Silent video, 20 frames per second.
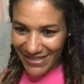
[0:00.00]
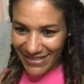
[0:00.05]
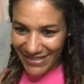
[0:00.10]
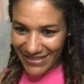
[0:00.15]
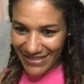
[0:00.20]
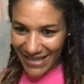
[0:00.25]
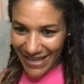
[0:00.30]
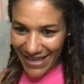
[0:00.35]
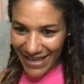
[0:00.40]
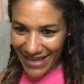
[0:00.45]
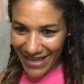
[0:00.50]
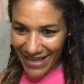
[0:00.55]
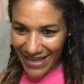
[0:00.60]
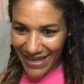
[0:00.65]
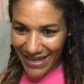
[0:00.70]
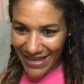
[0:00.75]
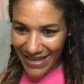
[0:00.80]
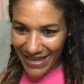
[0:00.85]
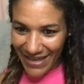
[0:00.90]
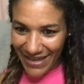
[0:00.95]

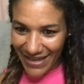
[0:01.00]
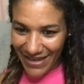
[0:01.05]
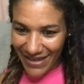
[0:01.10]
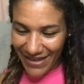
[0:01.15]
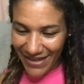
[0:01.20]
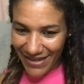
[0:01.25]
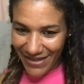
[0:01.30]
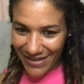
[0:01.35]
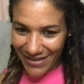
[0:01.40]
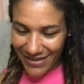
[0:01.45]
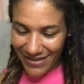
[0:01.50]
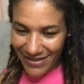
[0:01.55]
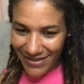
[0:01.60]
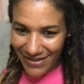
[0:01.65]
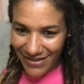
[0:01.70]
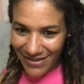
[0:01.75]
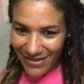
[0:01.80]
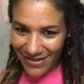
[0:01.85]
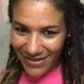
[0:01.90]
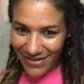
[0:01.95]
Yay.
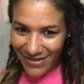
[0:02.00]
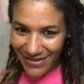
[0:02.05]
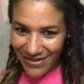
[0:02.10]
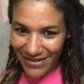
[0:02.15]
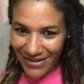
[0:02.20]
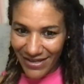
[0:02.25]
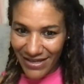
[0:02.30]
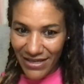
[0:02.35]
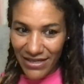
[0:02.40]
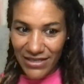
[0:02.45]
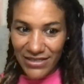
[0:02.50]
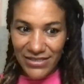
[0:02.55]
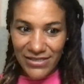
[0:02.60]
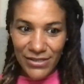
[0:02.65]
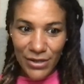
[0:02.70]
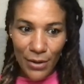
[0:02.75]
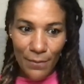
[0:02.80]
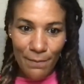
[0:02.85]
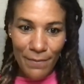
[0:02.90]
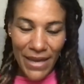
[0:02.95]

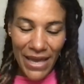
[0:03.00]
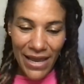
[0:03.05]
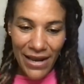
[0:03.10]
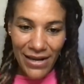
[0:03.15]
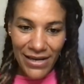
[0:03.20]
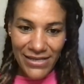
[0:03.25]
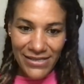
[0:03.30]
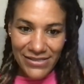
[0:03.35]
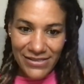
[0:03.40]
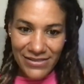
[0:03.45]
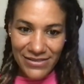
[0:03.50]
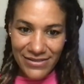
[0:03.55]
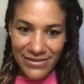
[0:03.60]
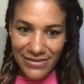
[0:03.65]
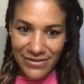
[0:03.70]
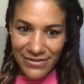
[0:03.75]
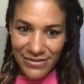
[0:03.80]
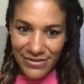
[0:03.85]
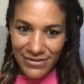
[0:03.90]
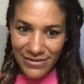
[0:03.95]
So Mel
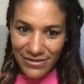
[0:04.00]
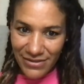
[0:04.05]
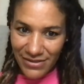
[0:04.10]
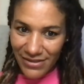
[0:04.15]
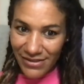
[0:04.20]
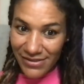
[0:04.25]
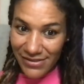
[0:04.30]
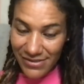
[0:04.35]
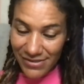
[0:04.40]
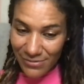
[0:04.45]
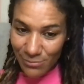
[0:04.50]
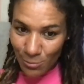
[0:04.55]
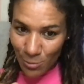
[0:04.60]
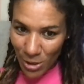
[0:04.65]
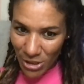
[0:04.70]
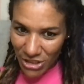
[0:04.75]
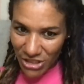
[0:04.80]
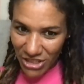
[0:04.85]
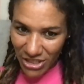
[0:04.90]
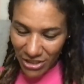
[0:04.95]
is is
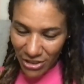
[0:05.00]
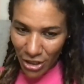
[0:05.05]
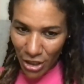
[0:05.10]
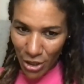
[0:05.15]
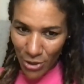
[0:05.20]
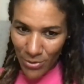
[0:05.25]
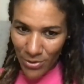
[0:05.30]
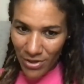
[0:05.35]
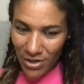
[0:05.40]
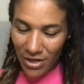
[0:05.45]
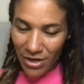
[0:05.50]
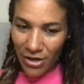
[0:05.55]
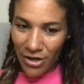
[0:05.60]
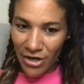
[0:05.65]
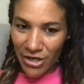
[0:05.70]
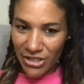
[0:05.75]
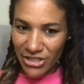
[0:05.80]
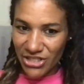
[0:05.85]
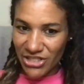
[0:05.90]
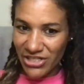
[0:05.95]
watching now
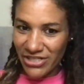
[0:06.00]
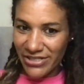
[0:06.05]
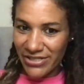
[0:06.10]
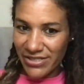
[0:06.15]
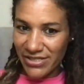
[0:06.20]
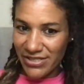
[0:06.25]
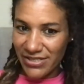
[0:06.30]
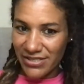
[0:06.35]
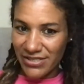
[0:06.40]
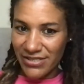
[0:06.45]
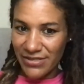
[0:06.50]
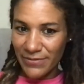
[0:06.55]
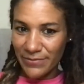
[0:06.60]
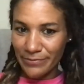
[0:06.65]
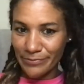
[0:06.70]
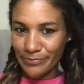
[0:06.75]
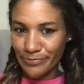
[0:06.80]
or she's